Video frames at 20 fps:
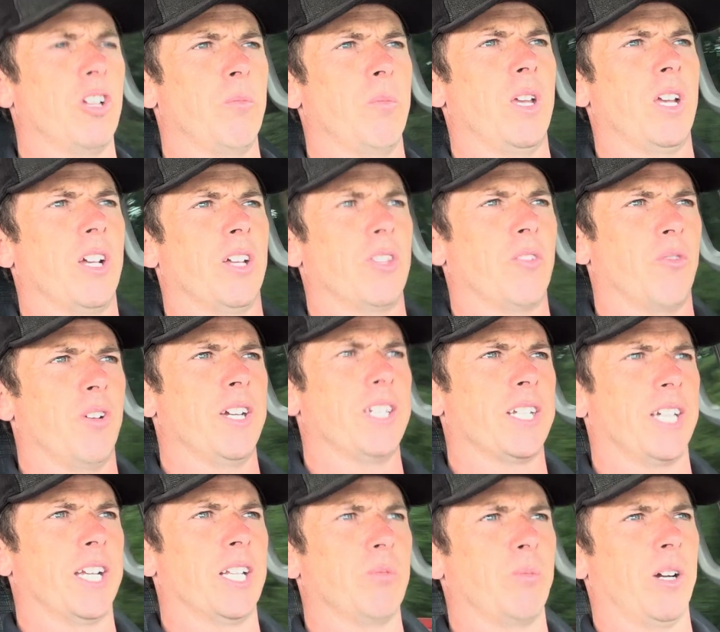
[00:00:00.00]
make on the right
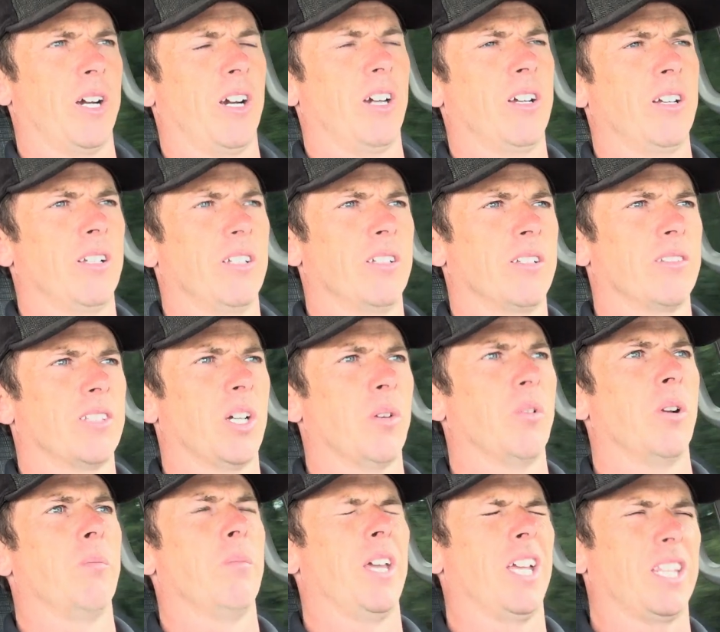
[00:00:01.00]
handlebar that
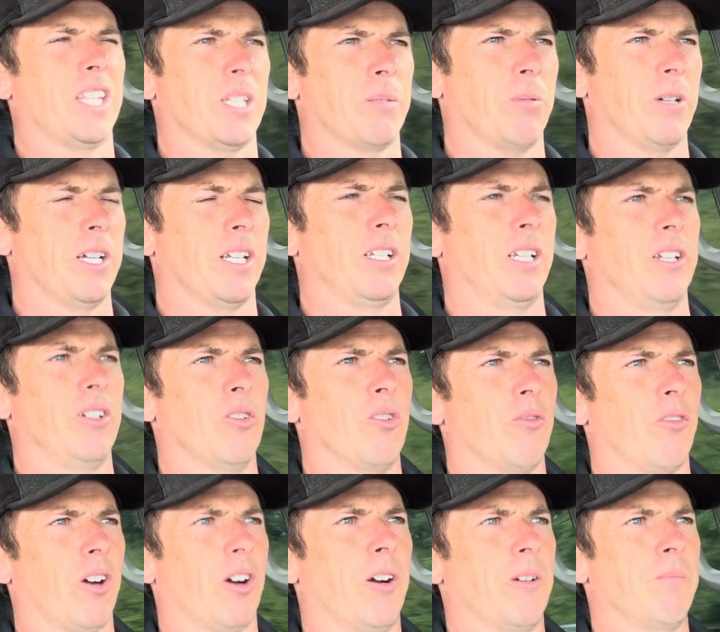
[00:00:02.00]
will make this bike lean
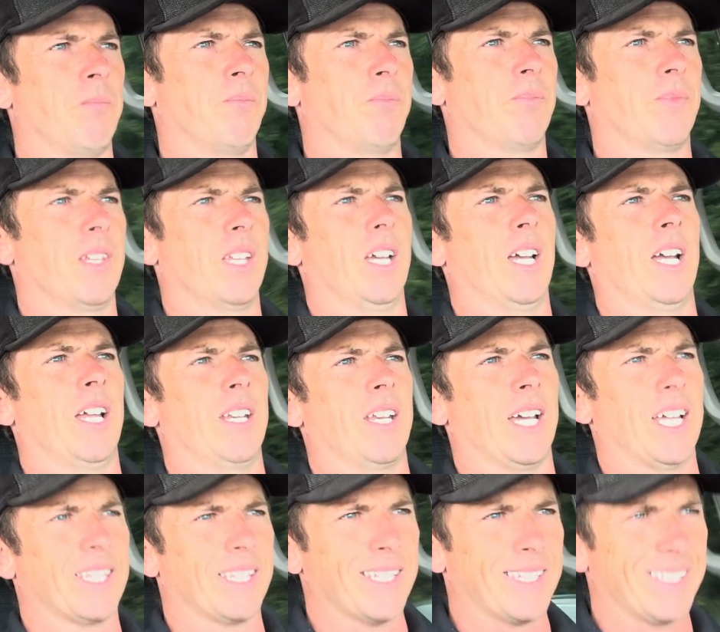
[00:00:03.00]
over. And
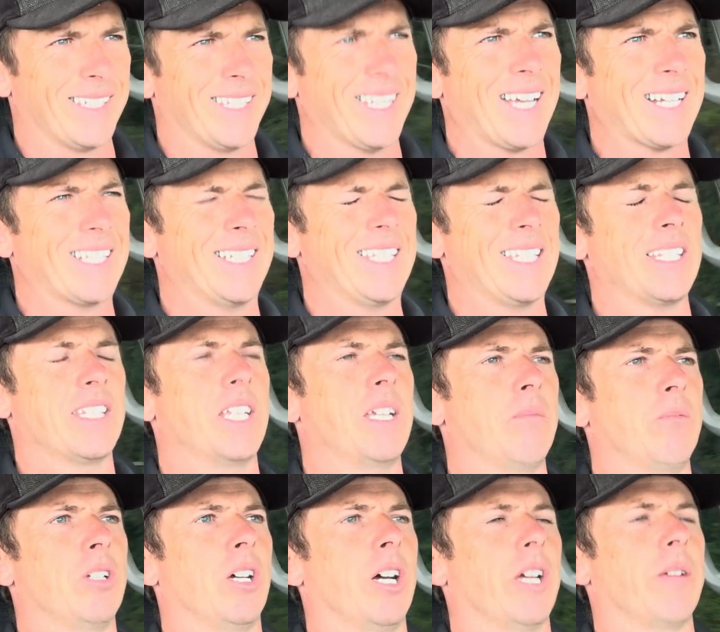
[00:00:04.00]
at exactly the
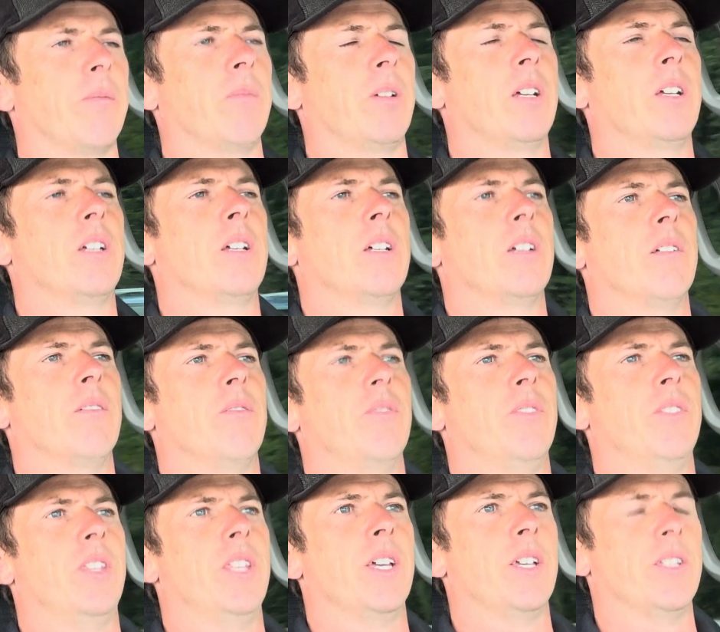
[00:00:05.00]
same
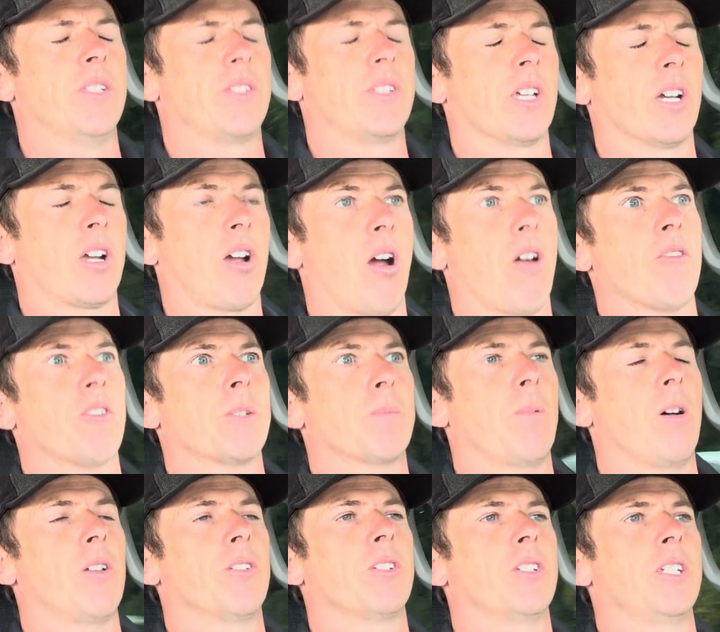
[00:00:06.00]
time, there's a
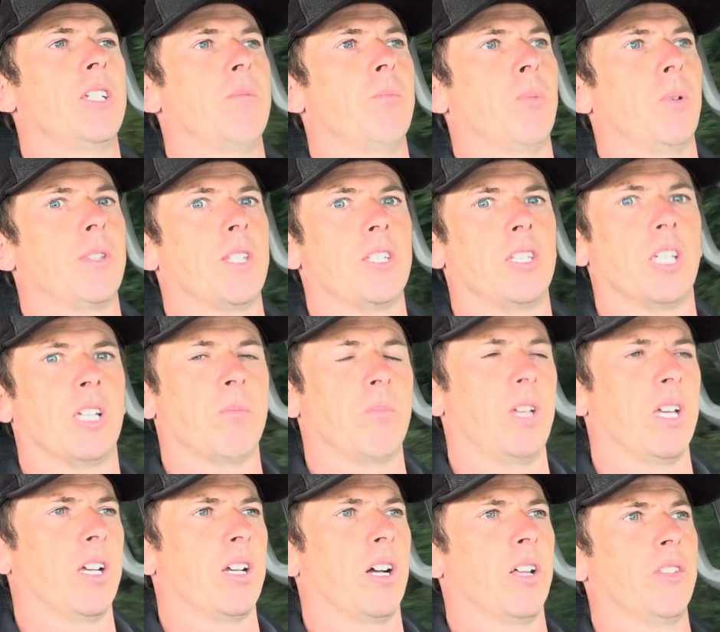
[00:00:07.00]
corresponding input that you can
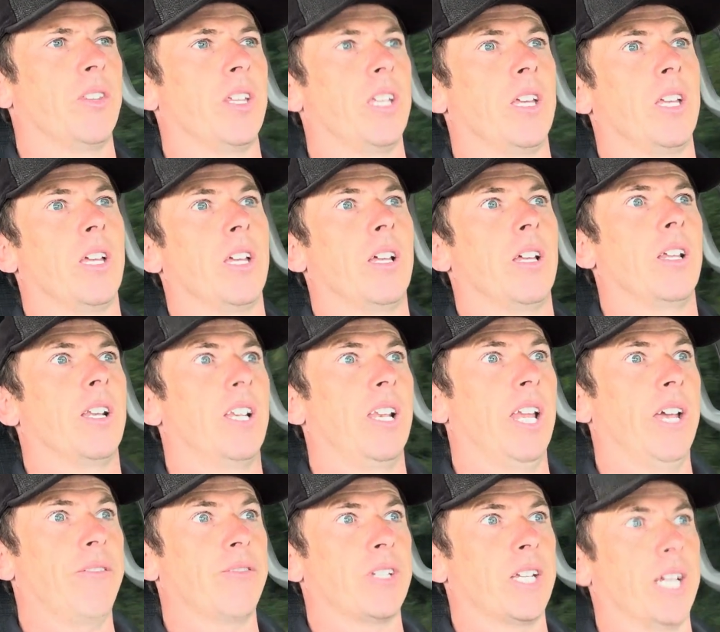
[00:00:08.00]
make on the
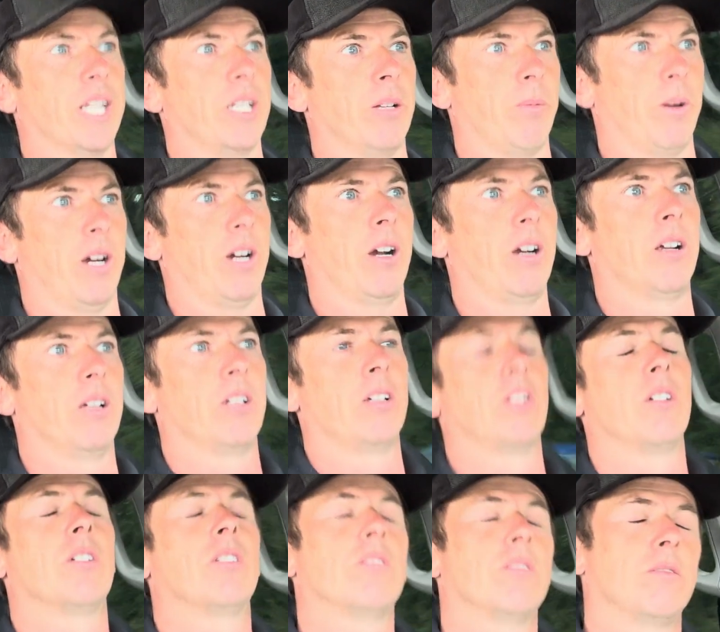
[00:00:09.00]
left
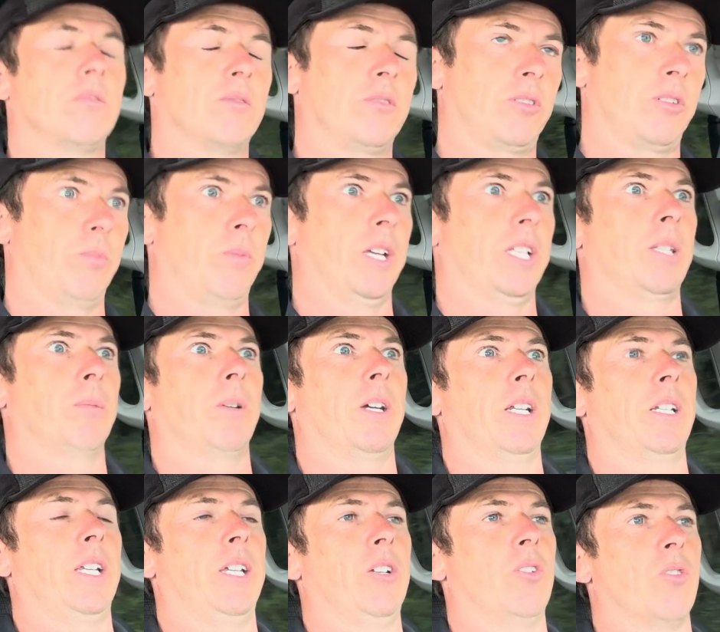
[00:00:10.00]
handlebar to make the
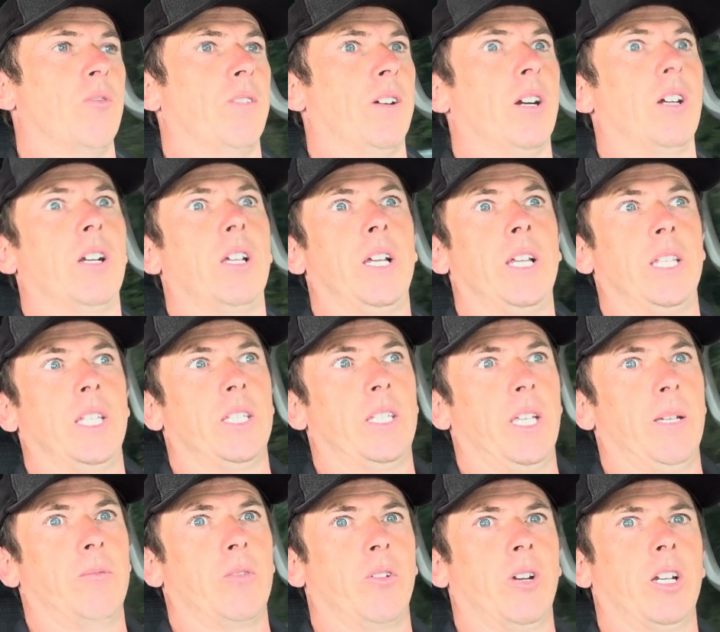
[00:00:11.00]
bike lean over in the
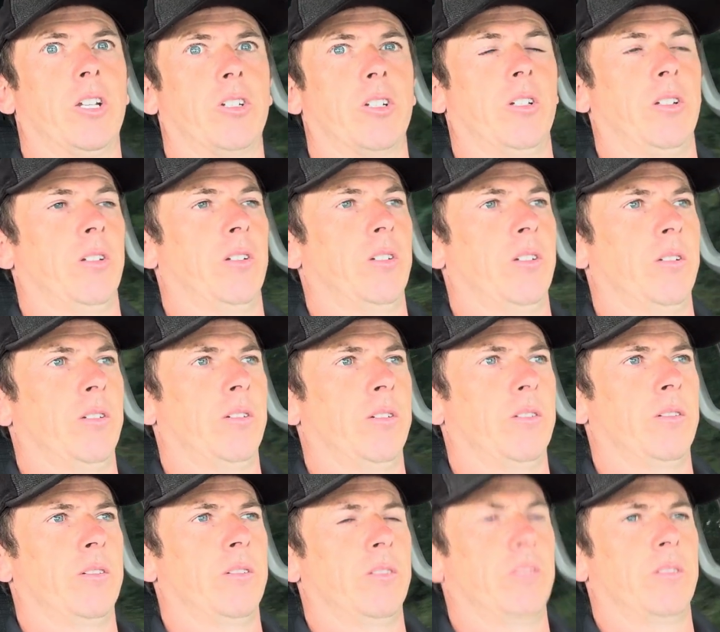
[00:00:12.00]
same direction.
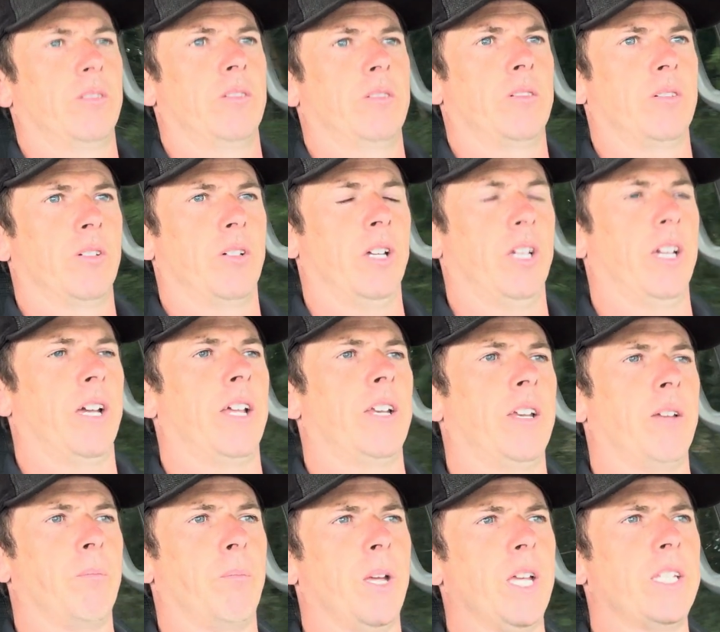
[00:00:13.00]
Okay, and
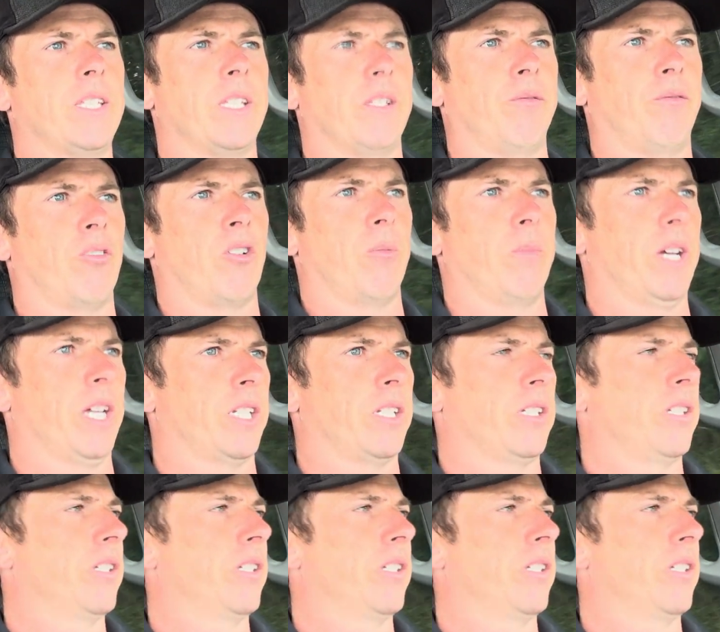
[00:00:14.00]
in basic format,